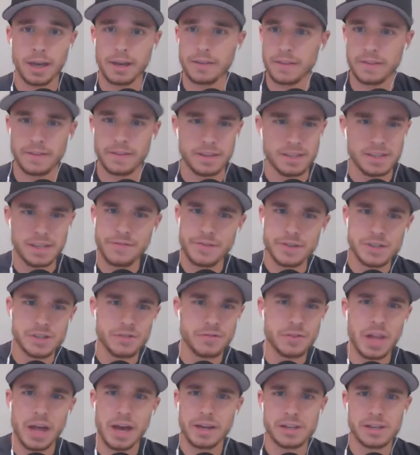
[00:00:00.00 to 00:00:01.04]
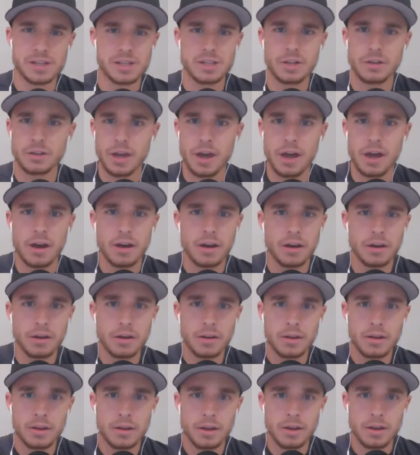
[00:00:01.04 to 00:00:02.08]
Okay, the defensive line is still young.
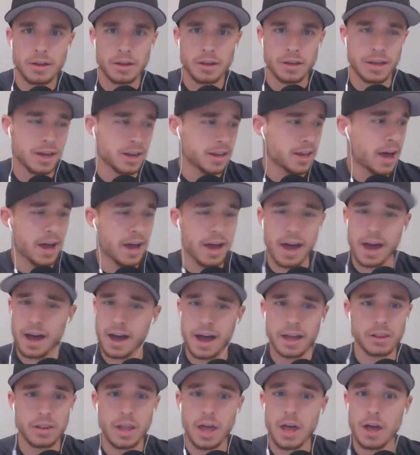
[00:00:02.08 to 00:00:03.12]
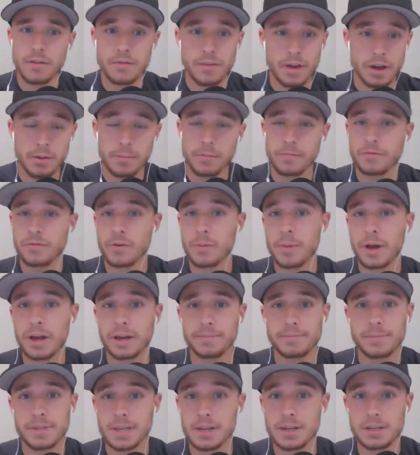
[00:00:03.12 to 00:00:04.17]
You got a guy I love from
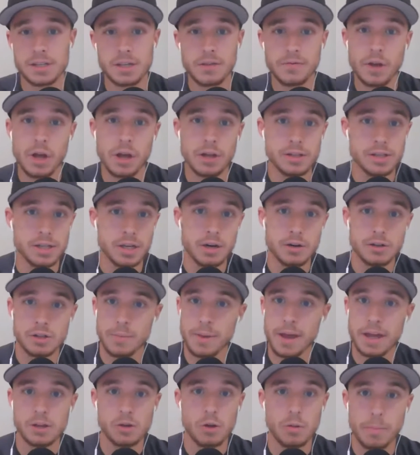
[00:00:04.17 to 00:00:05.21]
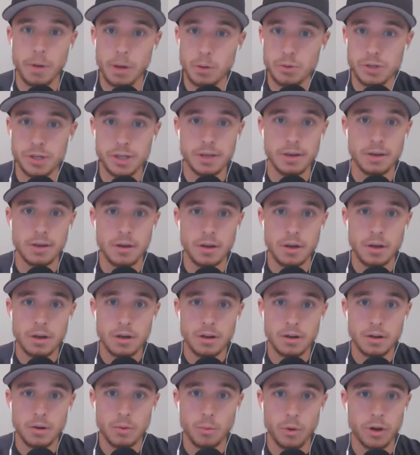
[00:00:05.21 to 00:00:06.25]
my Tennessee Volunteers, Emmanuel Mosley,
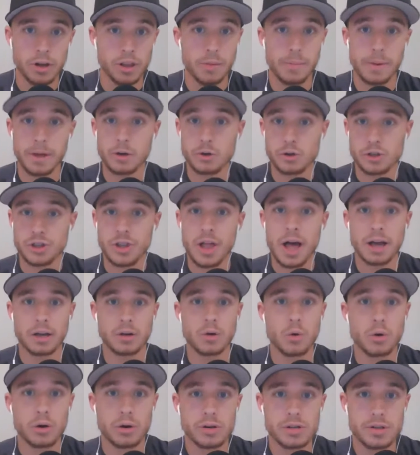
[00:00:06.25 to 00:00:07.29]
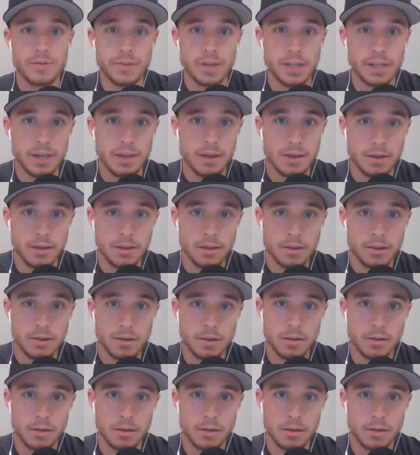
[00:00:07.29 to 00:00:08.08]
one of the better slot corners in the league.